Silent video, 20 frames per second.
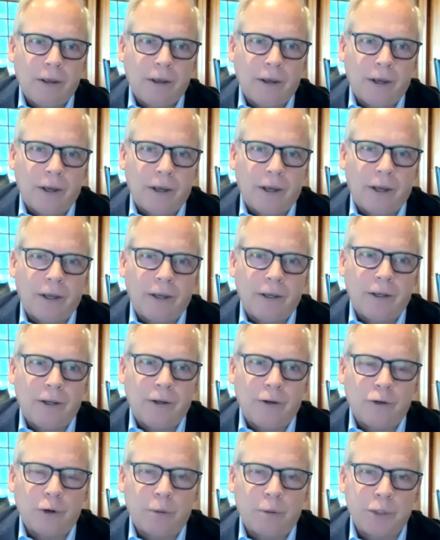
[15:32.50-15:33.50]

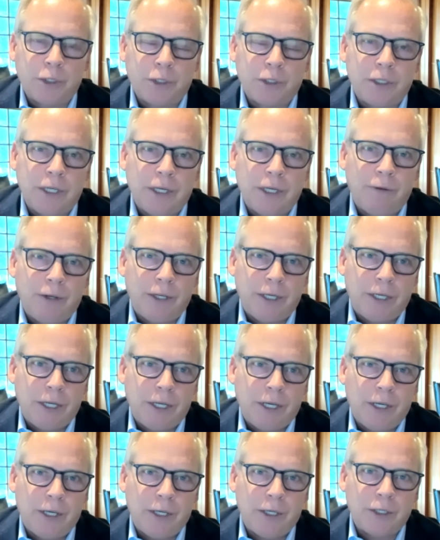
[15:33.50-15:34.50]
in terms of
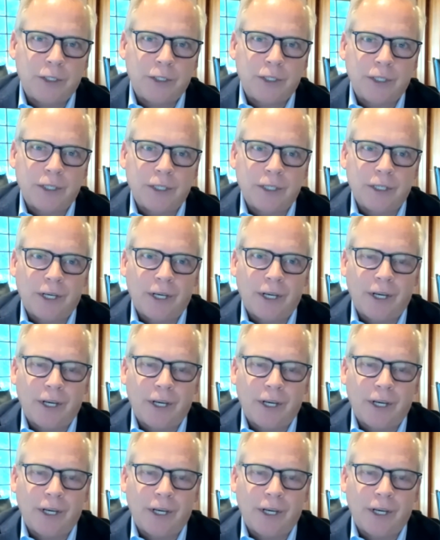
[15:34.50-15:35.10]
DVDs